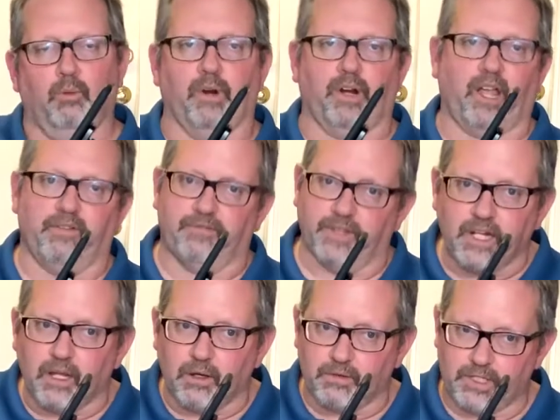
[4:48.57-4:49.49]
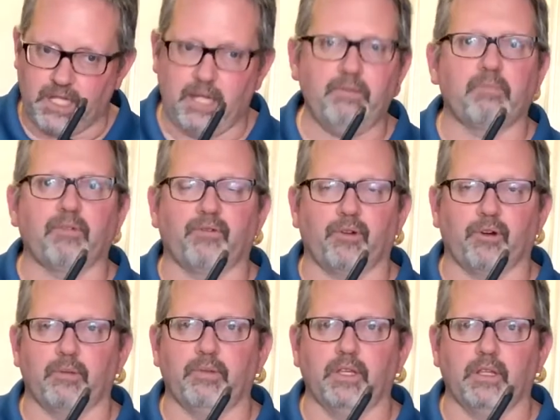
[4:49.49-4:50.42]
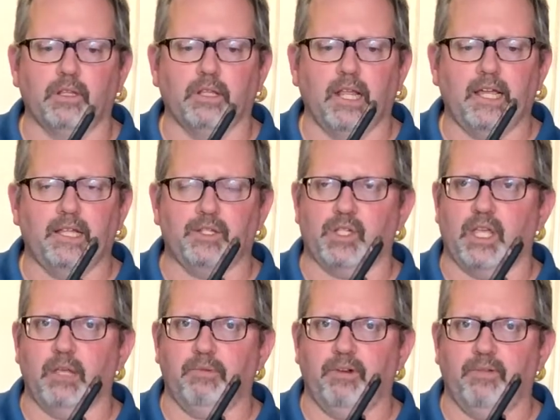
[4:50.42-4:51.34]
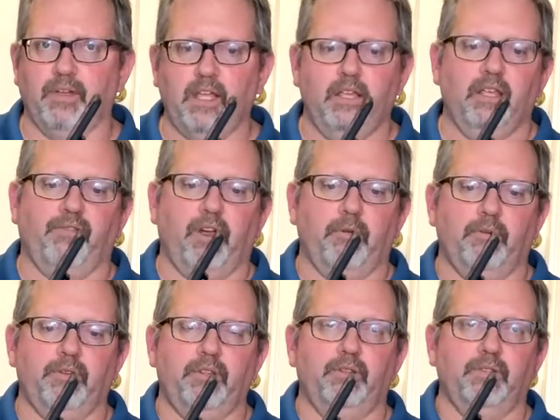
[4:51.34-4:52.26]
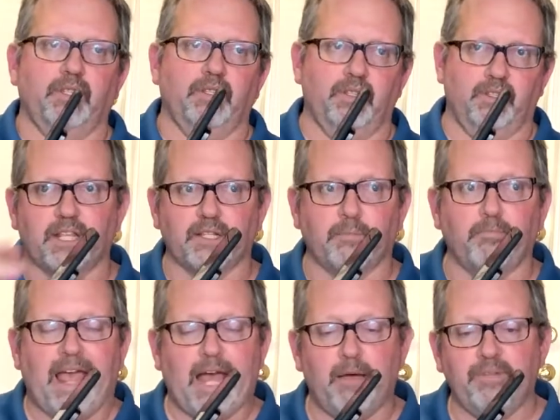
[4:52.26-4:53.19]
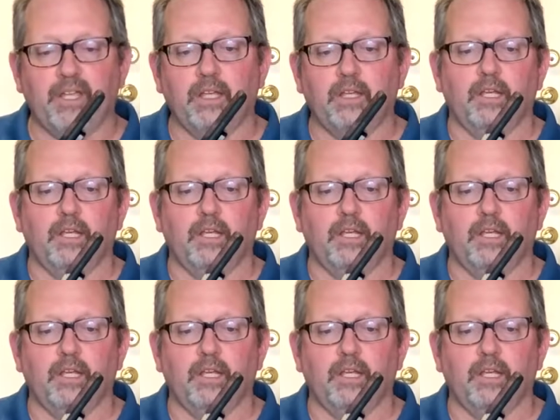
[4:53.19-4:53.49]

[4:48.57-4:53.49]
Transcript: When I videotape, I prefer to be in landscape, but if I were using it as a map